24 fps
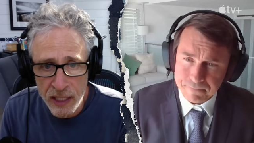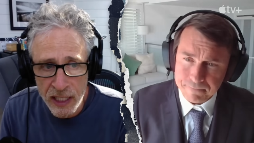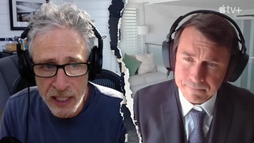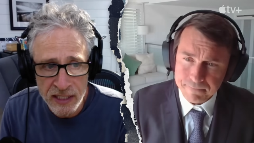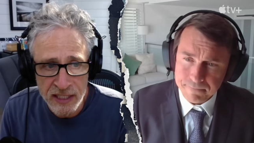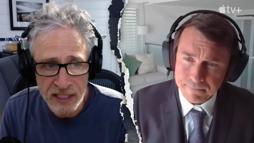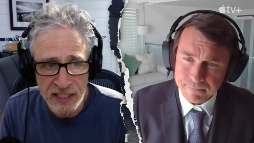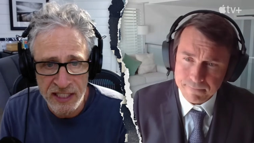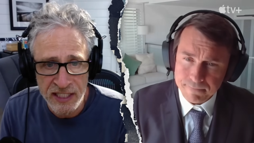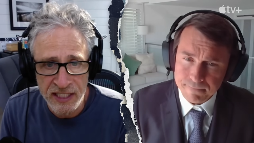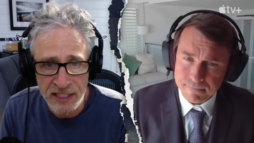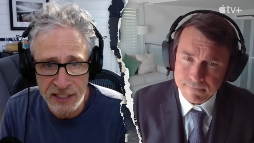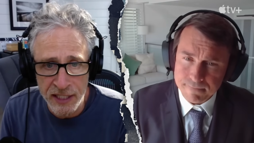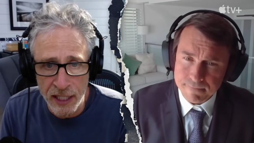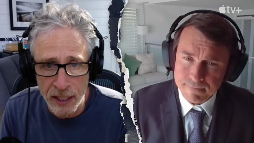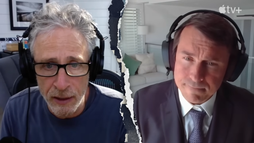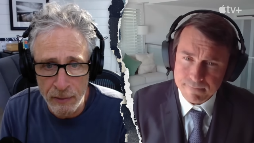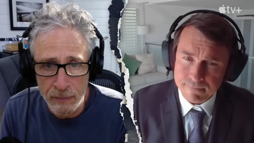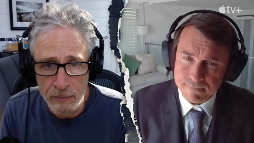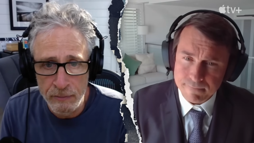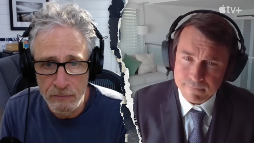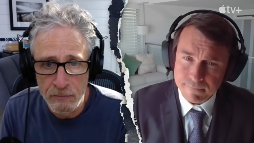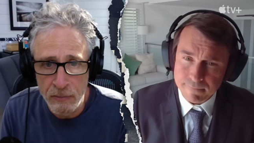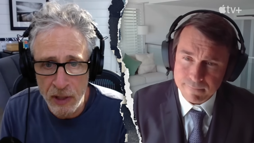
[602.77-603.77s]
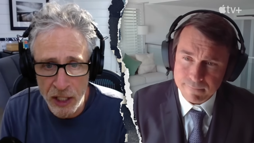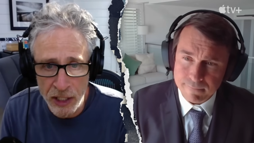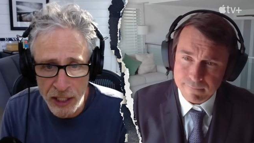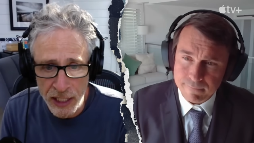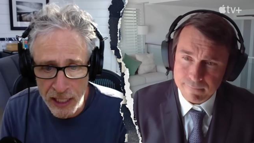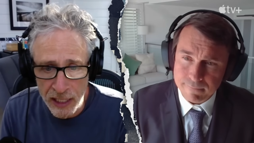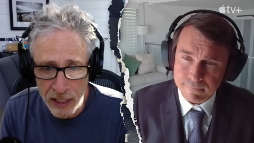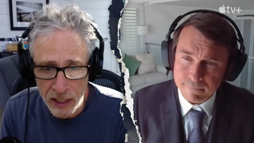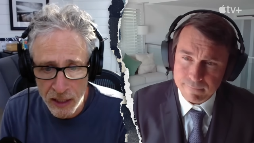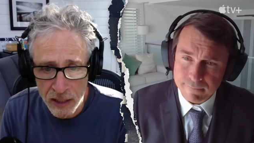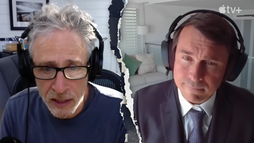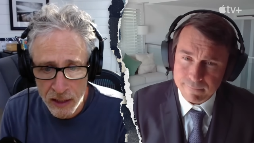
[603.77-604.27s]
Speaker 1: as dumb
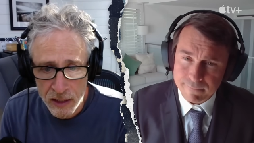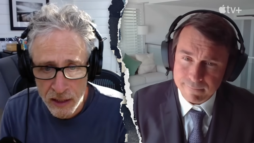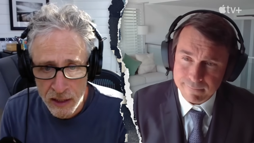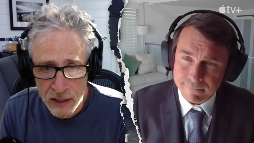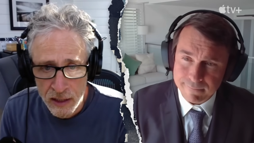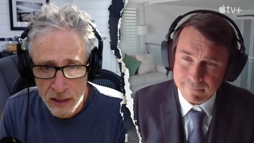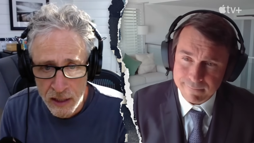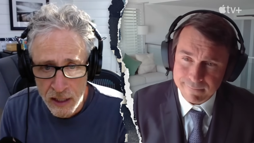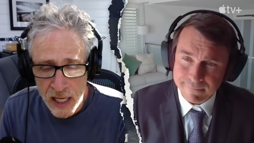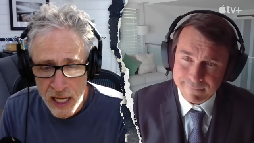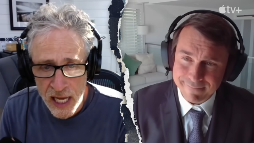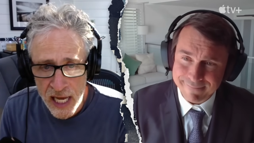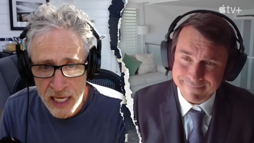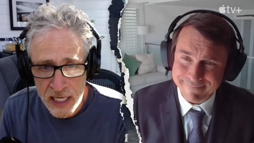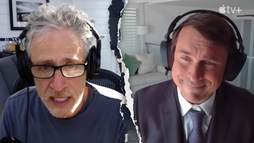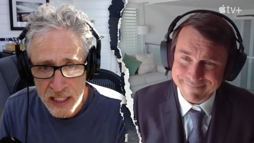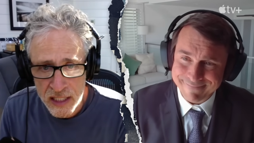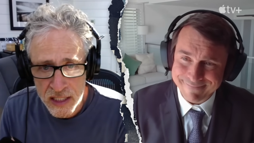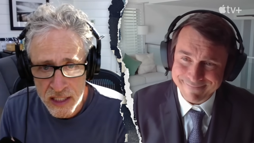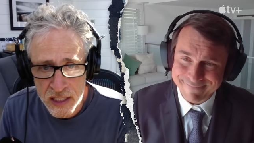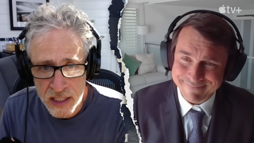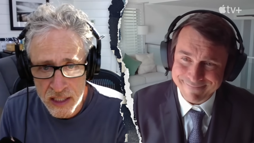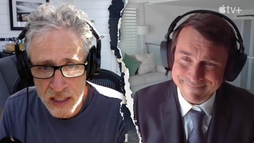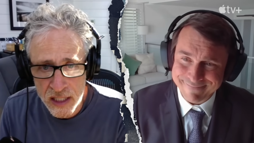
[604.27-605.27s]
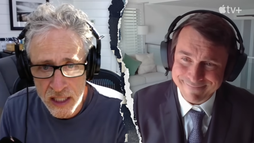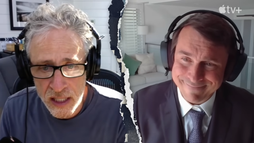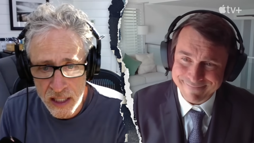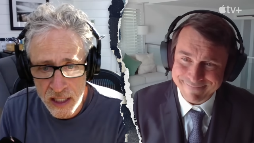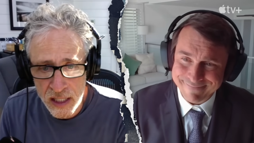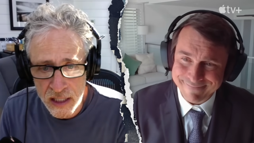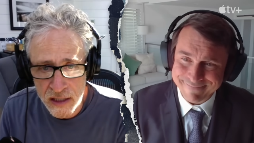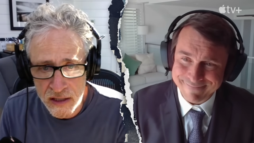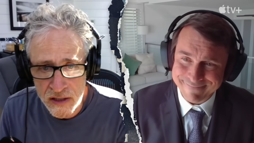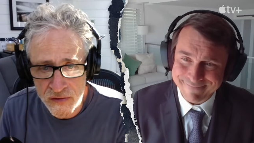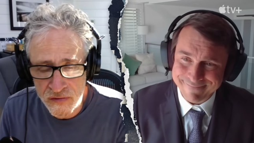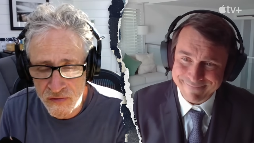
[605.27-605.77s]
money. And it's
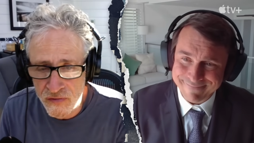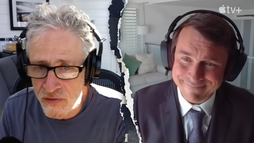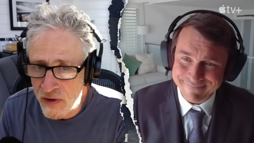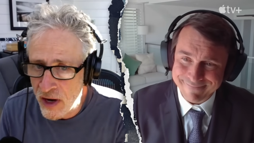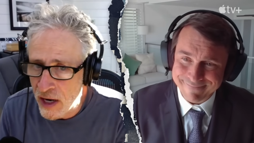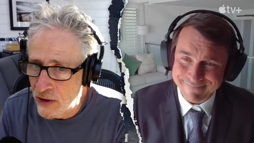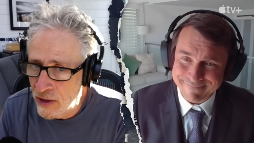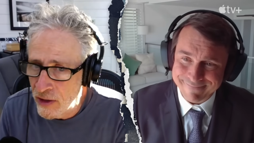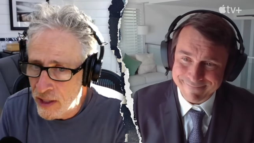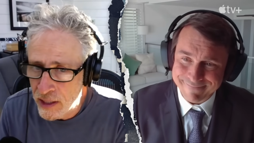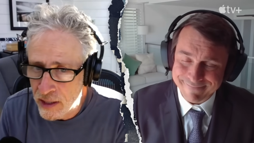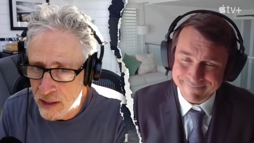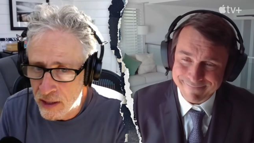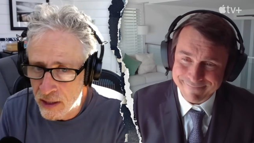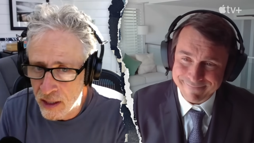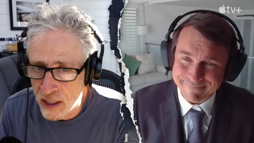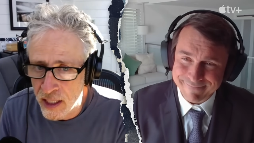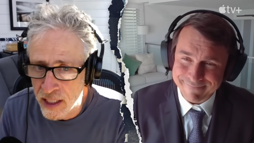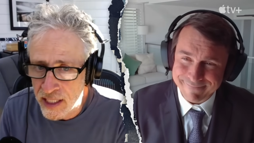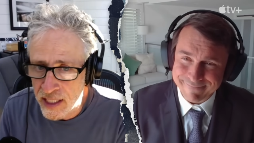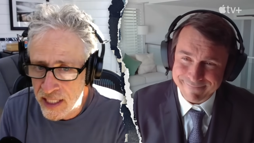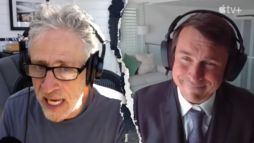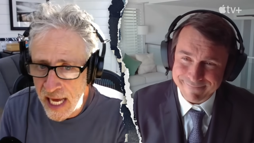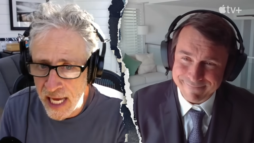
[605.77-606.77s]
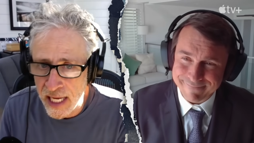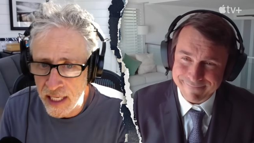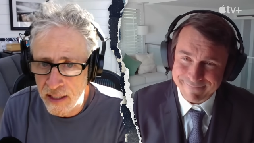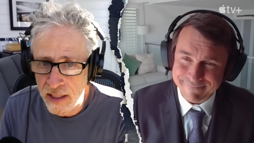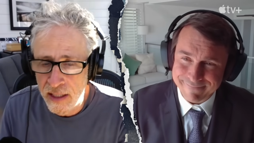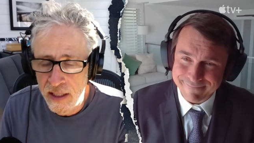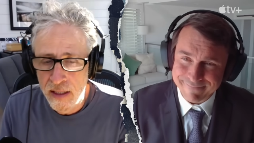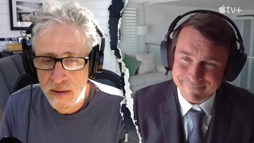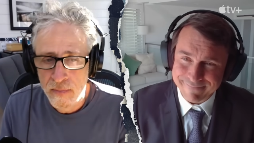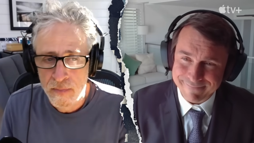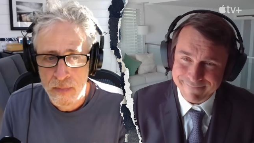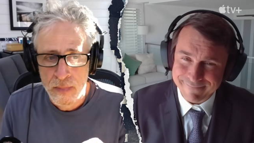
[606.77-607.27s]
it's very
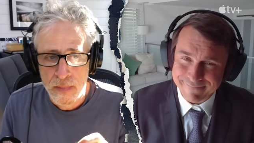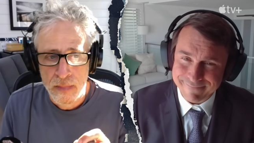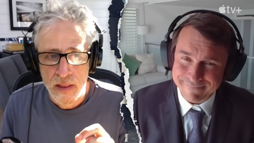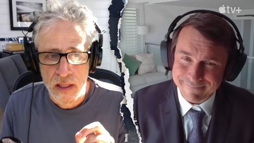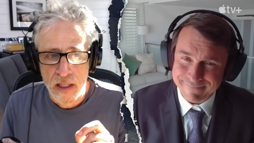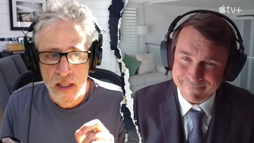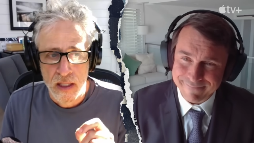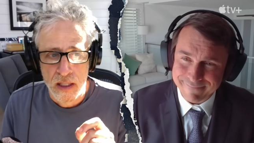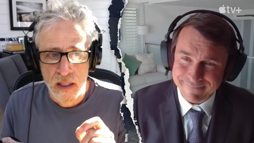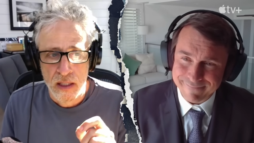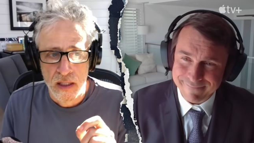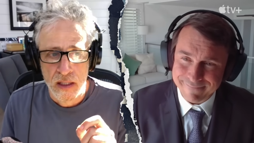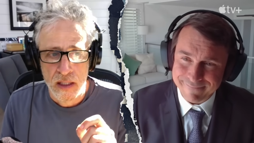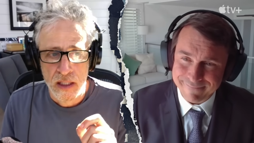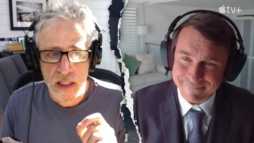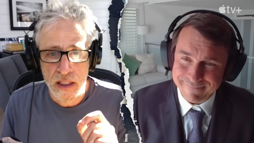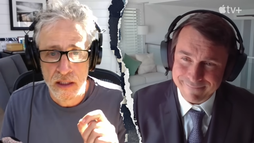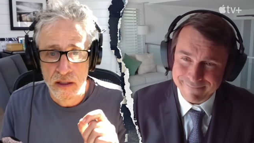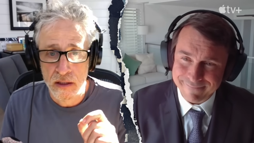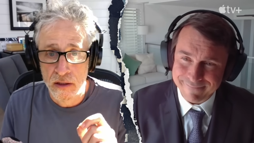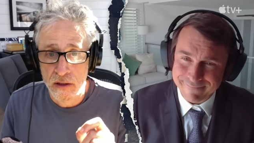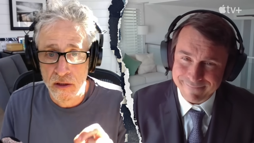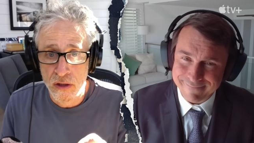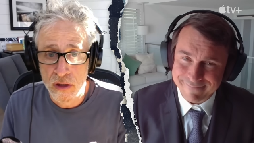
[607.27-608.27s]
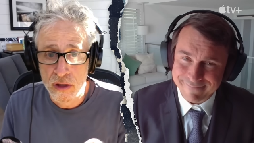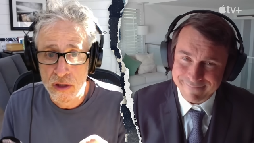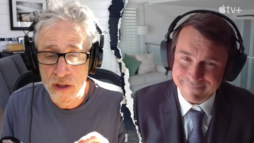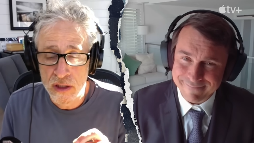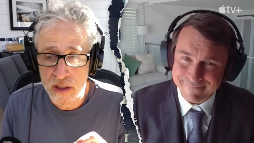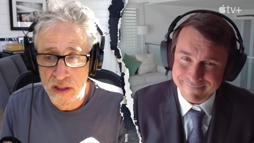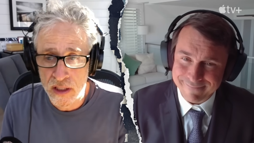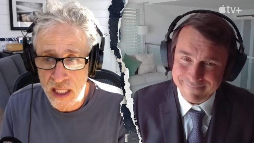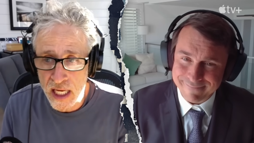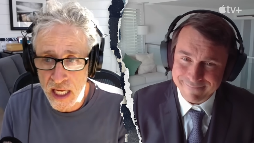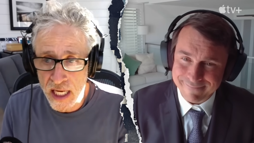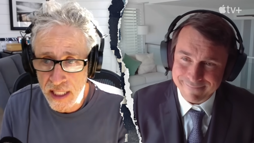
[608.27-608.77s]
again it
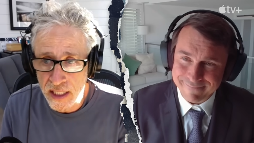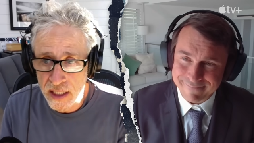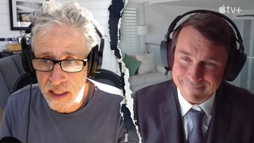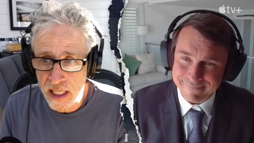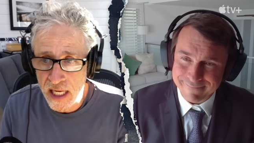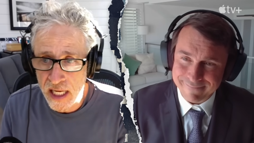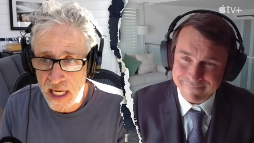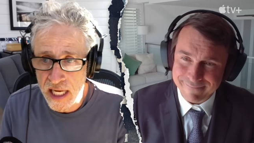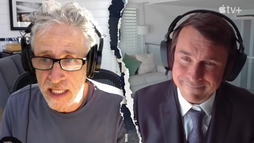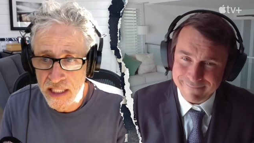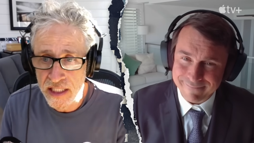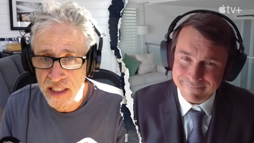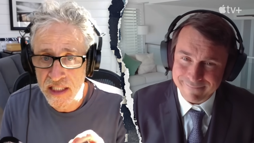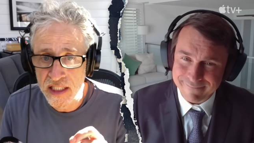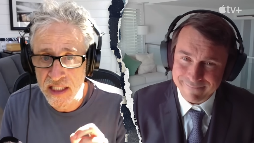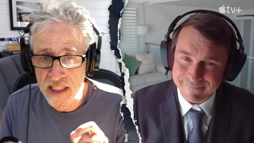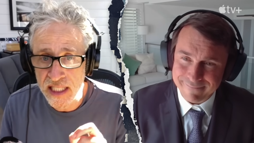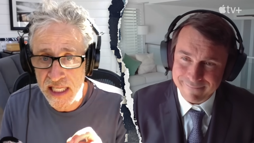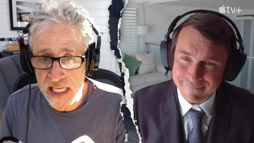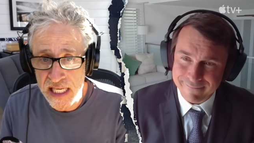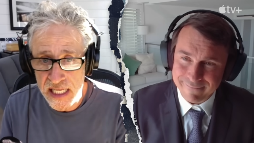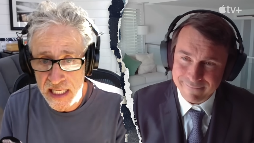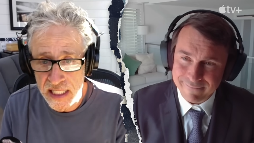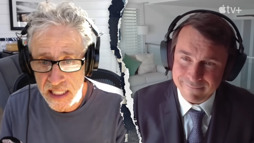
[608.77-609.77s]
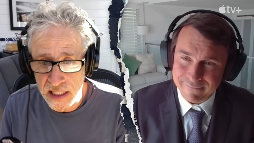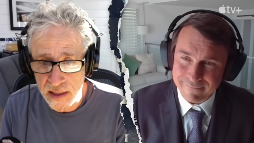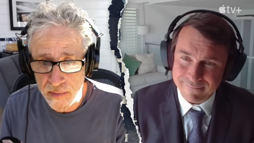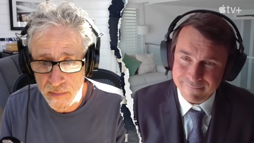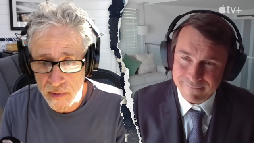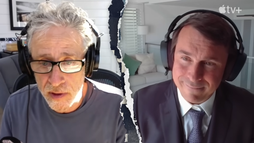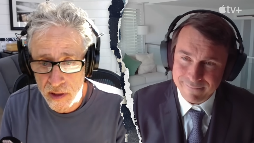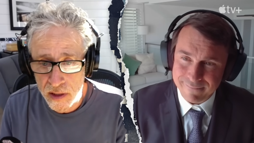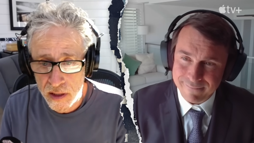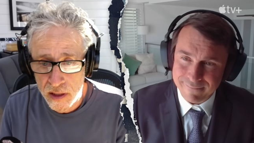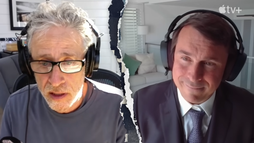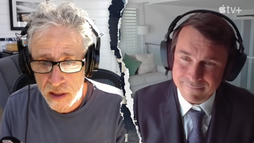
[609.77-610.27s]
looks like a
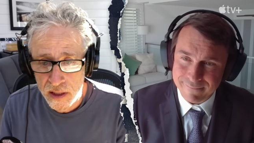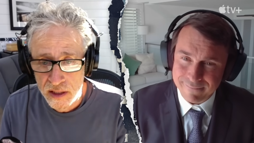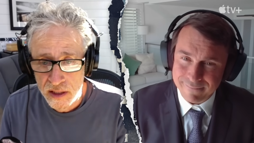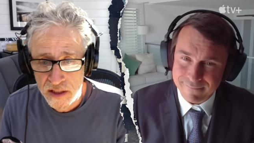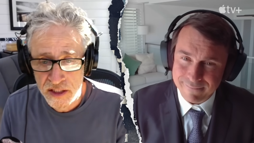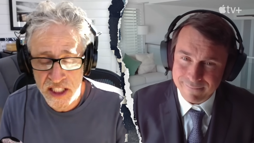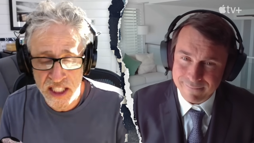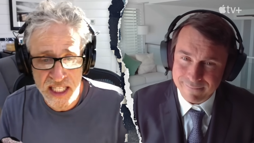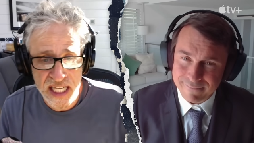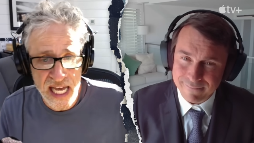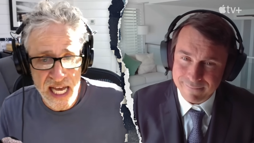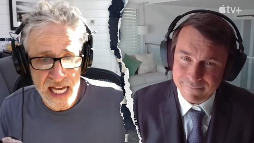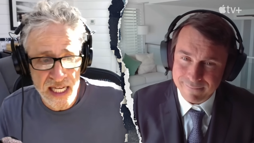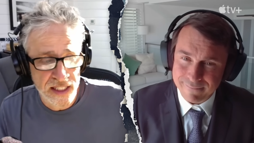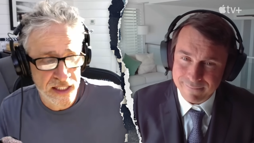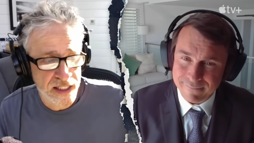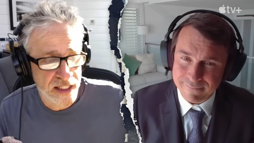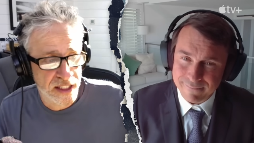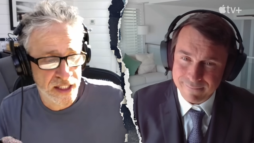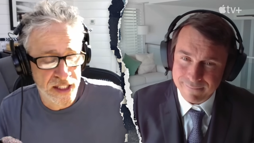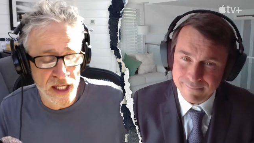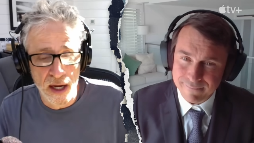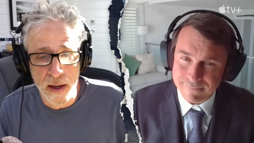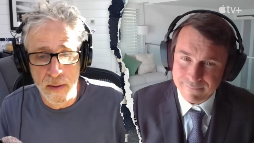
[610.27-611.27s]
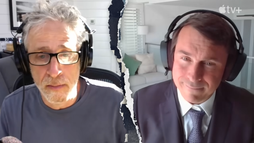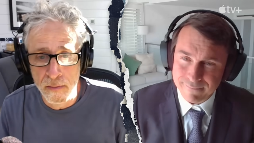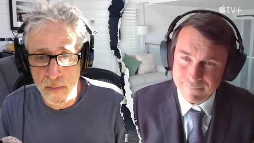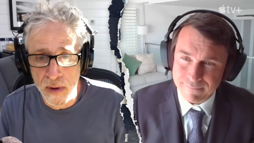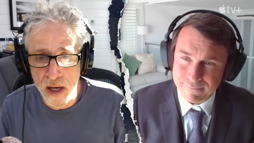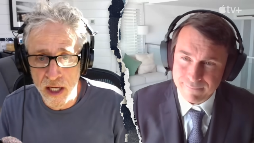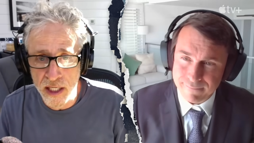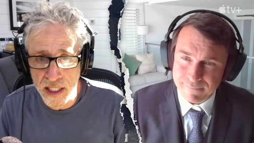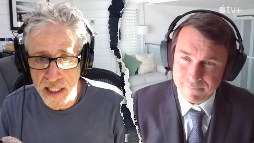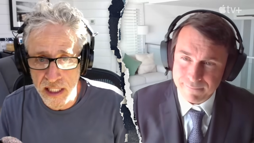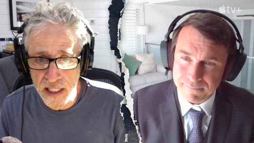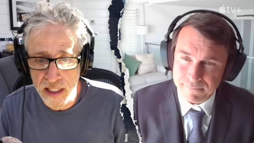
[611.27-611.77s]
scheme to get dumb
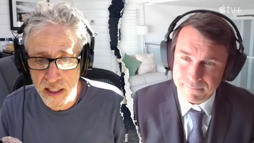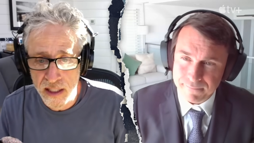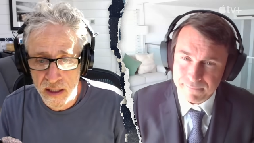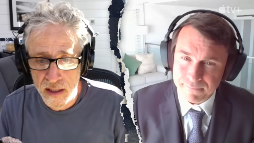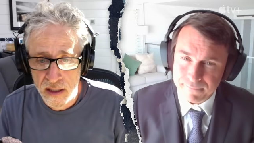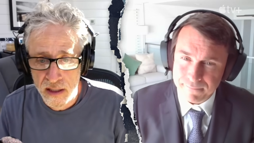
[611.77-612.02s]
money